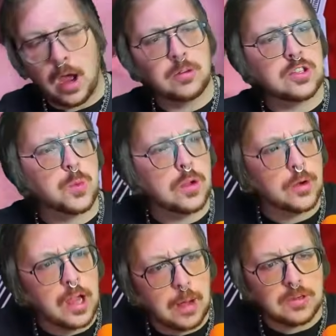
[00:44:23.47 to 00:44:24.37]
I was just
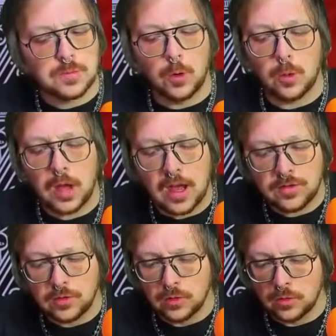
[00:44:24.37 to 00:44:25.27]
wondering how much more we had
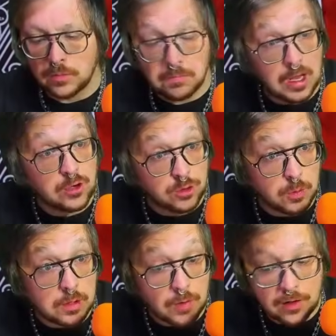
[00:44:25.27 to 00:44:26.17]
to make sure
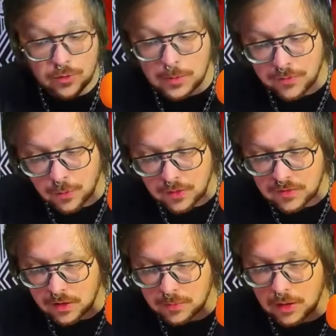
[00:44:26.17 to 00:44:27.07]
we read through before we
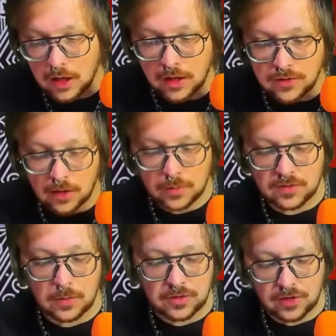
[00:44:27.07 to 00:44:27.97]
started playing is all I was
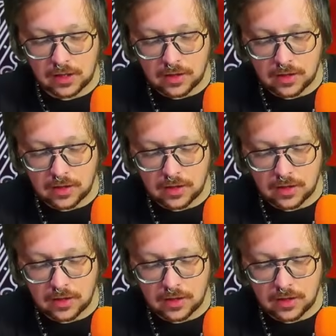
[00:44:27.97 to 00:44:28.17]
double checking